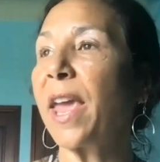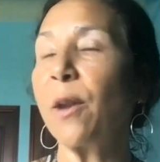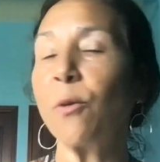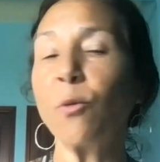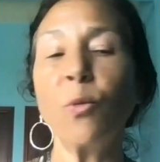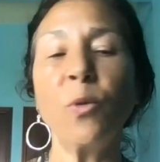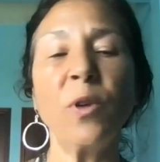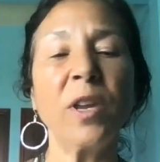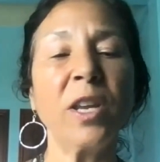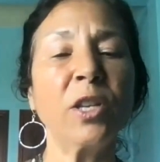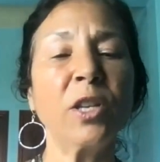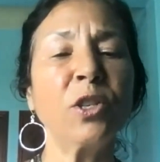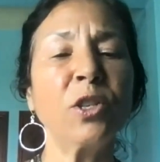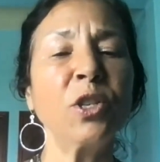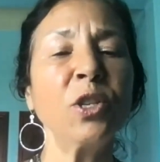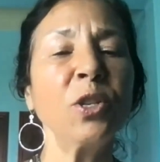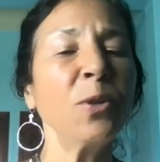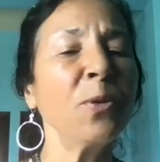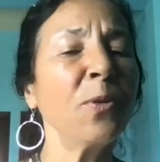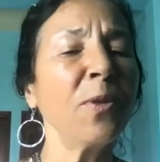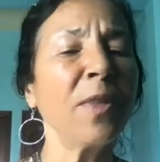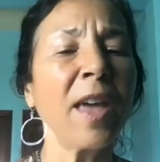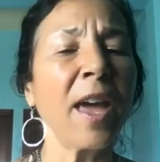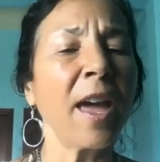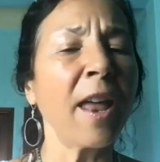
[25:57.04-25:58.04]
Can we
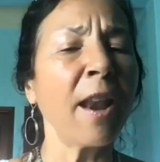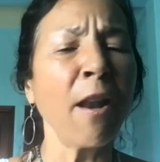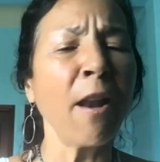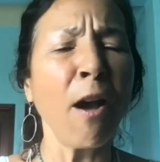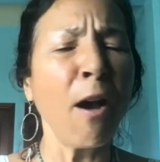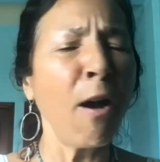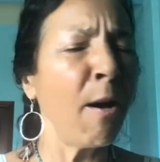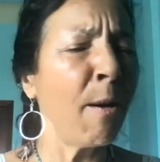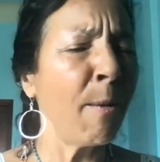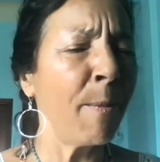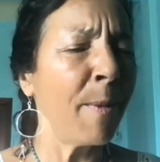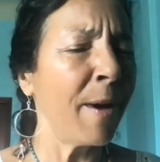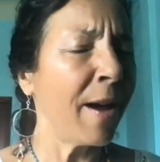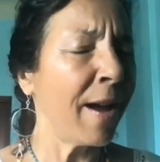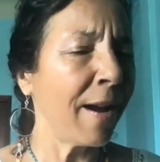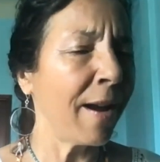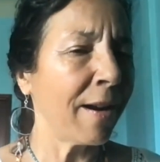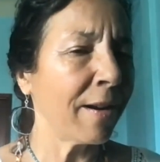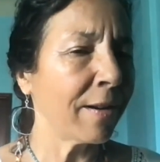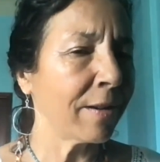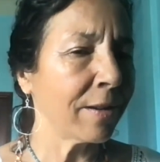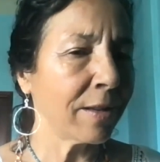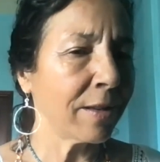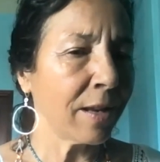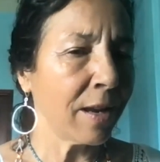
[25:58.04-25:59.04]
do that all by
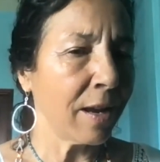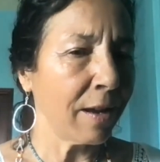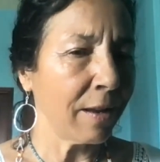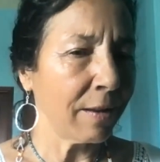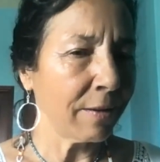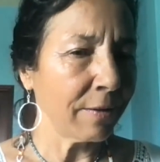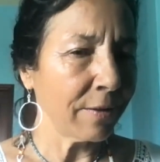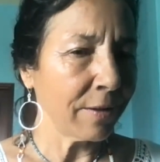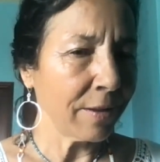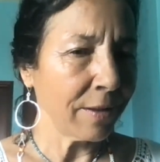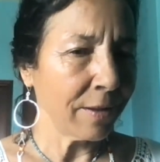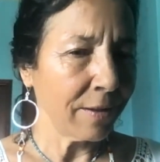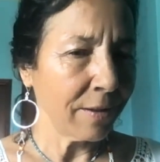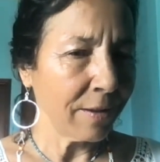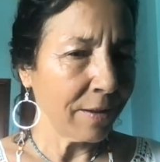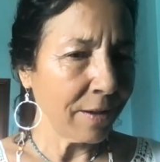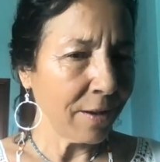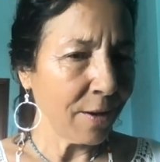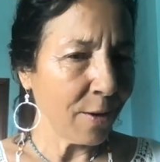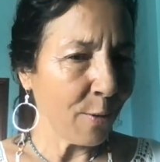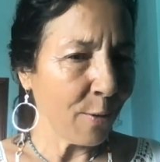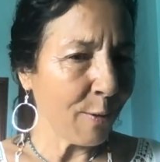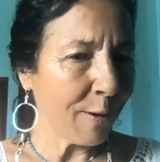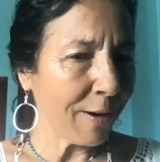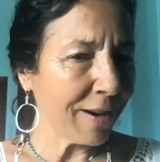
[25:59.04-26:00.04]
ourselves?
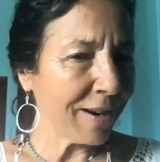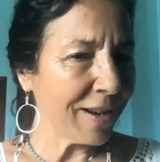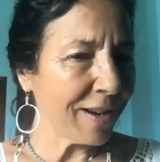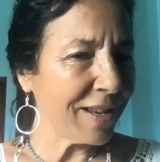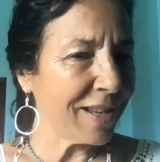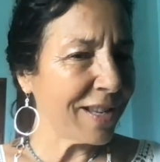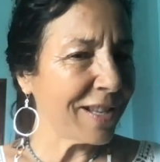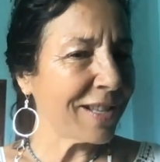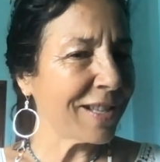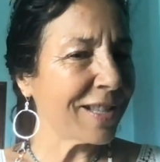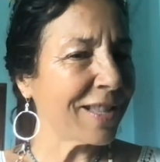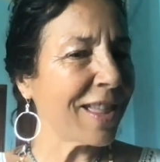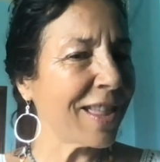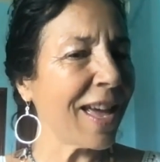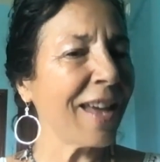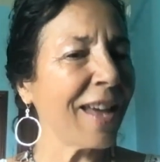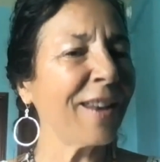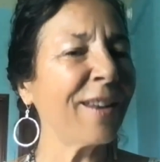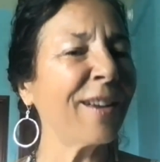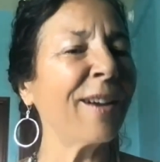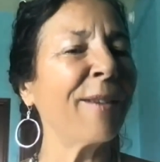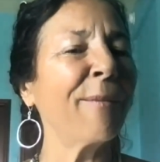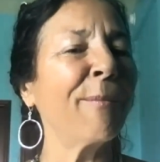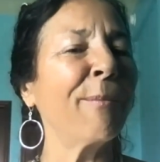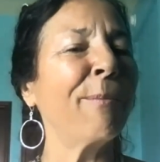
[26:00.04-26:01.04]
Or is
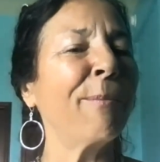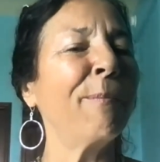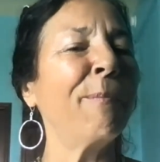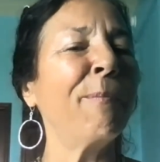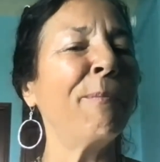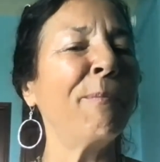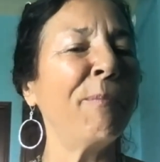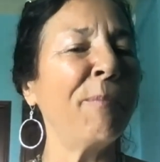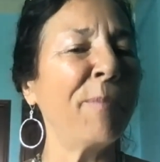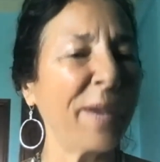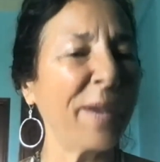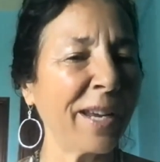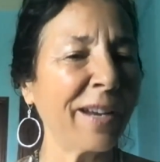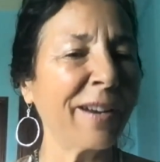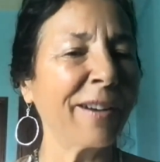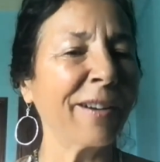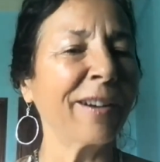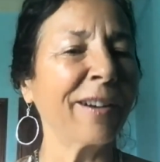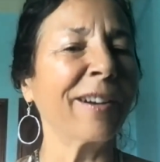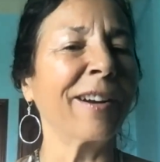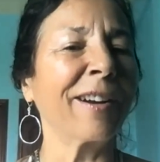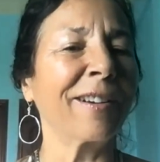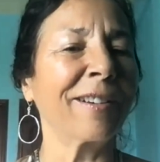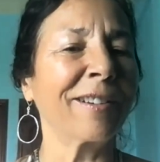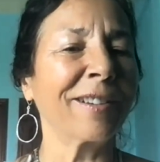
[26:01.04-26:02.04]
that a
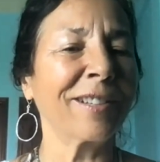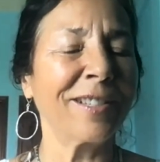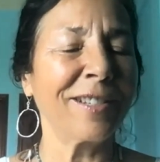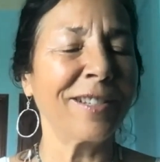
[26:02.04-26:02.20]
bigger